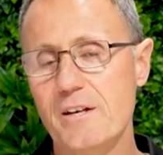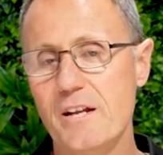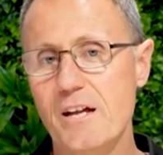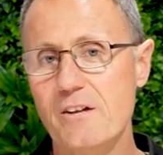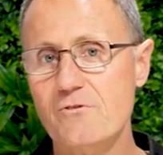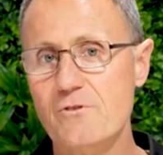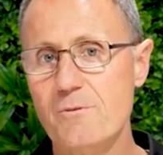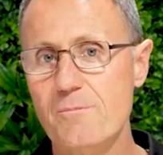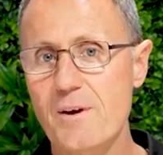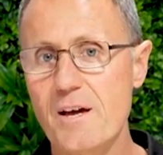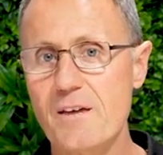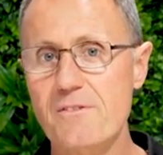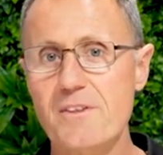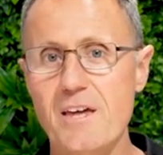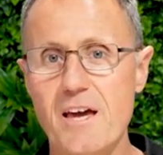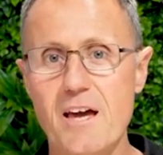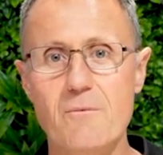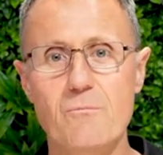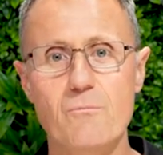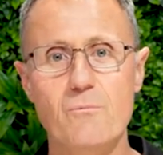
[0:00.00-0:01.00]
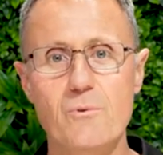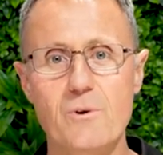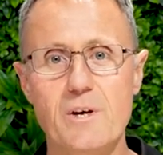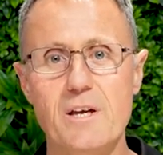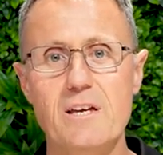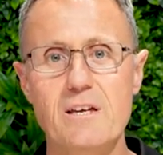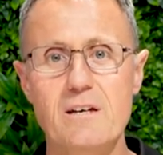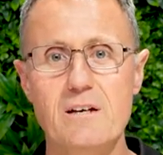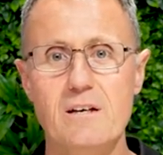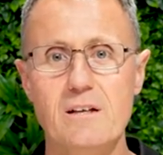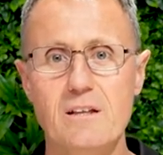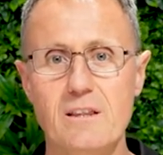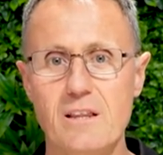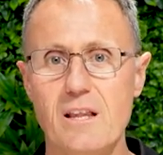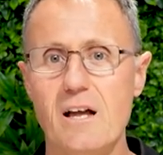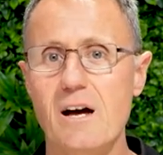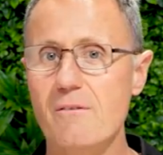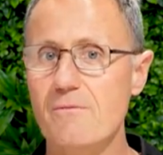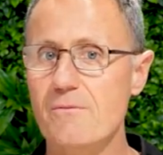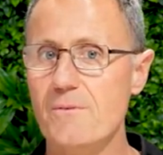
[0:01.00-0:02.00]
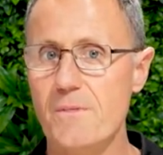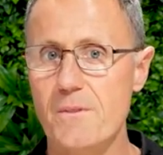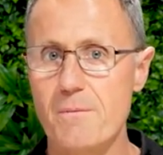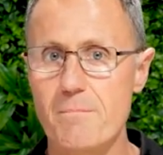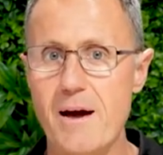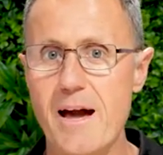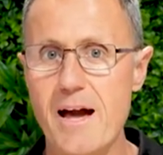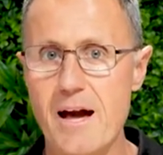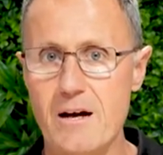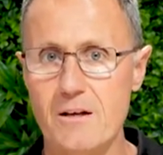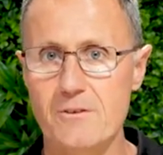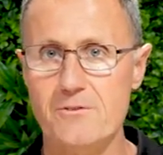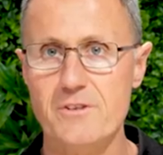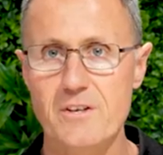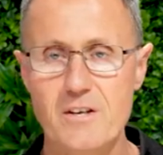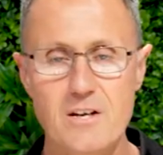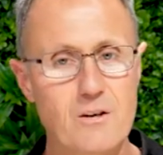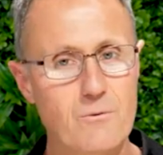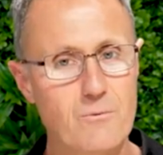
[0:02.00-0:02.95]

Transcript: a naturopath and we love the bowels.